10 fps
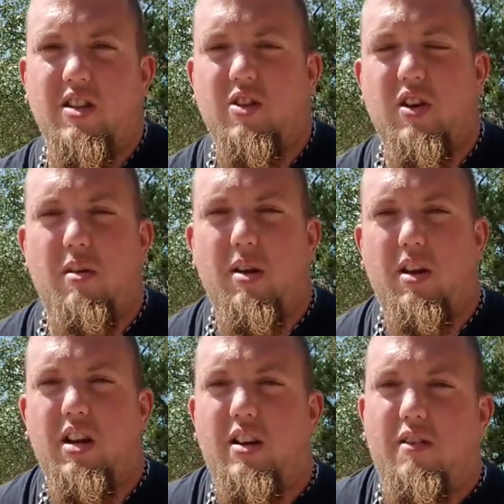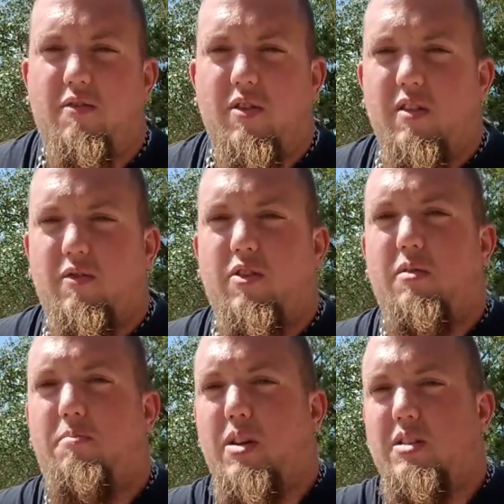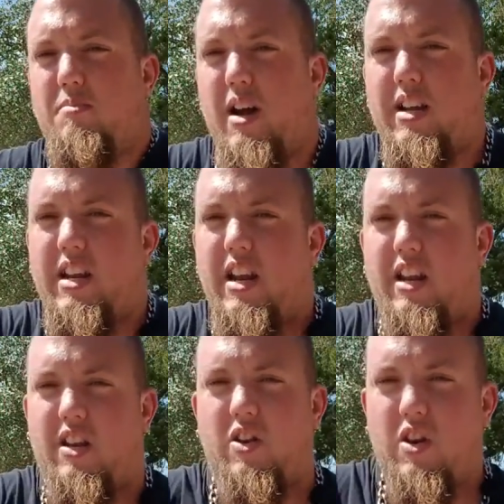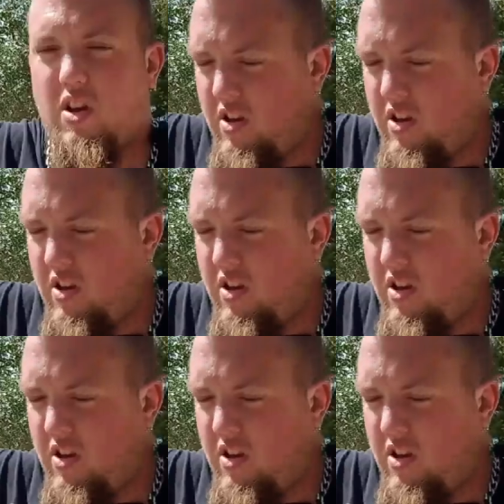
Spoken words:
the great for the budget-minded and